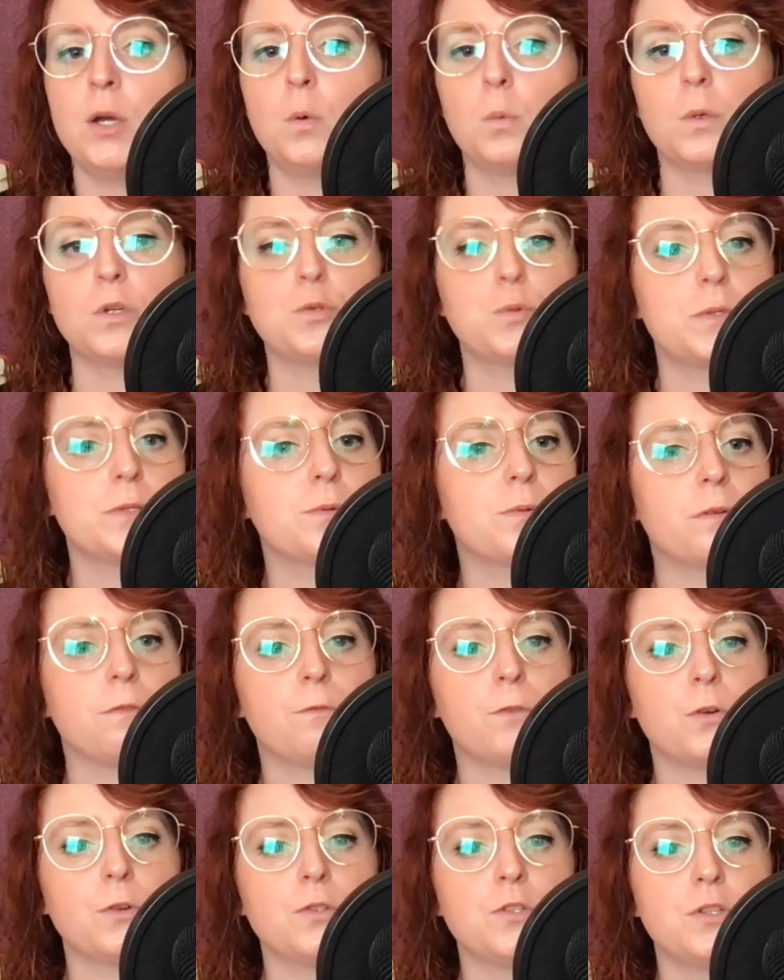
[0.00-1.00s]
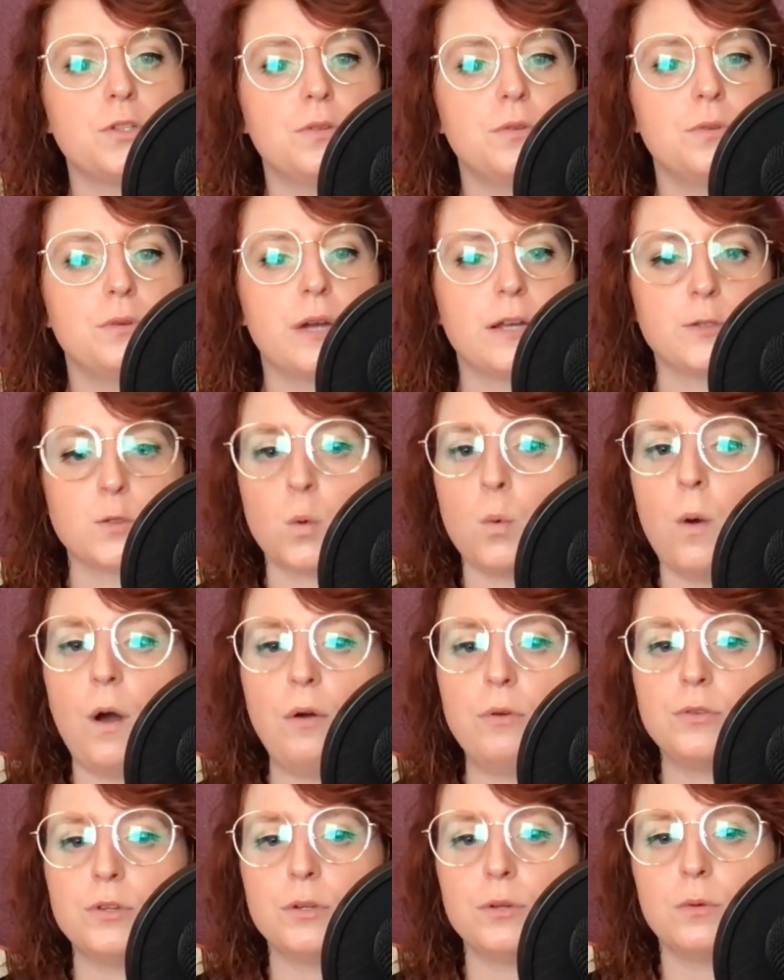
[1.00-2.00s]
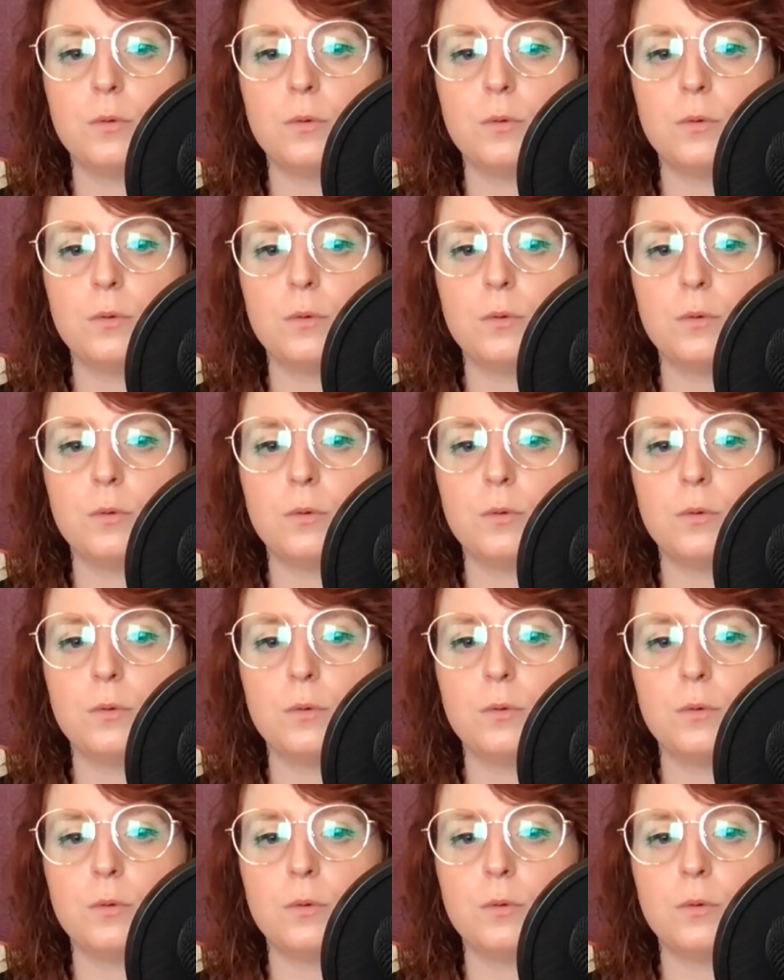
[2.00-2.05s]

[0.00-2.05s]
which was referred to as, quote,